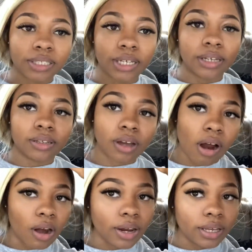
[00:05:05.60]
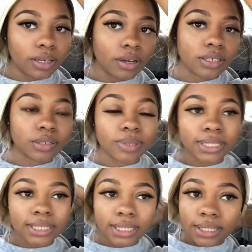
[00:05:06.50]
in the car and he also
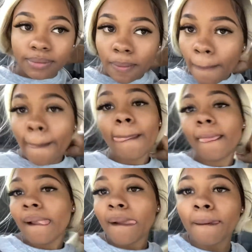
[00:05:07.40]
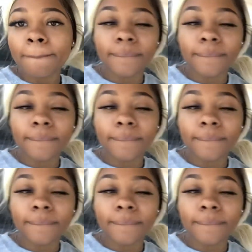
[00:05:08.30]
wants to eat.